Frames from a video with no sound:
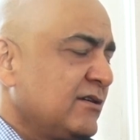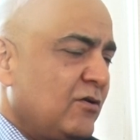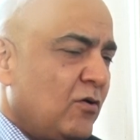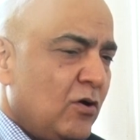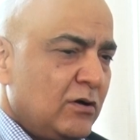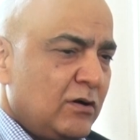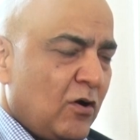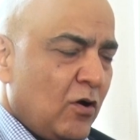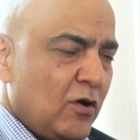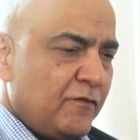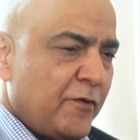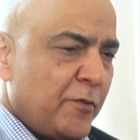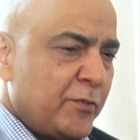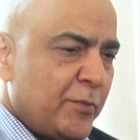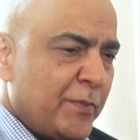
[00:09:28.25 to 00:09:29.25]
all
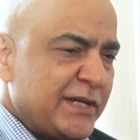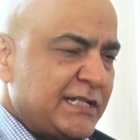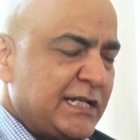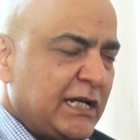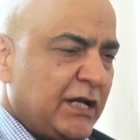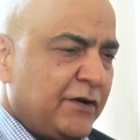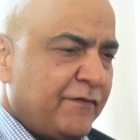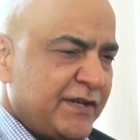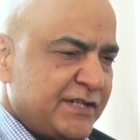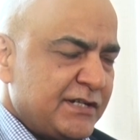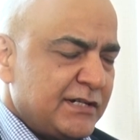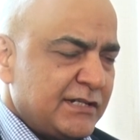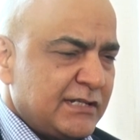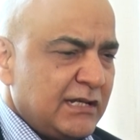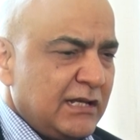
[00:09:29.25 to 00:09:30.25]
from domestic
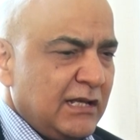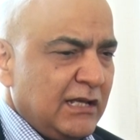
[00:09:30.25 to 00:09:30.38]
investors.